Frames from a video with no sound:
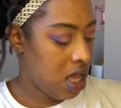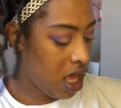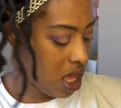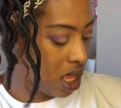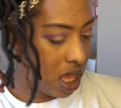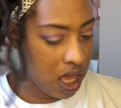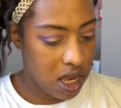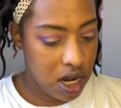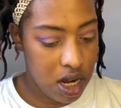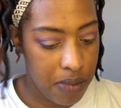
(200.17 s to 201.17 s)

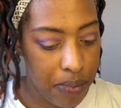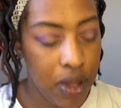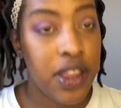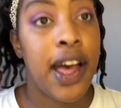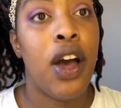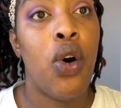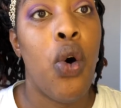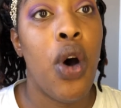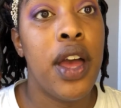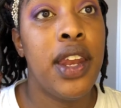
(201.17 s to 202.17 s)
and put that
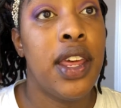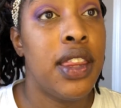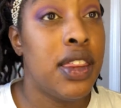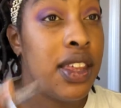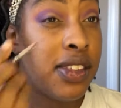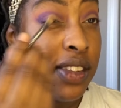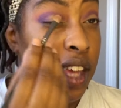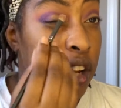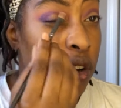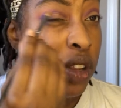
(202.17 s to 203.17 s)
on this
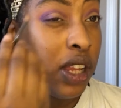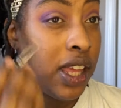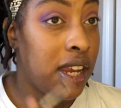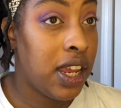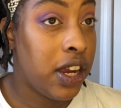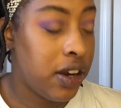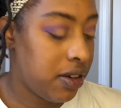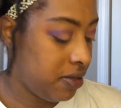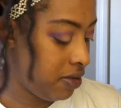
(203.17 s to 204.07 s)
inner lid here.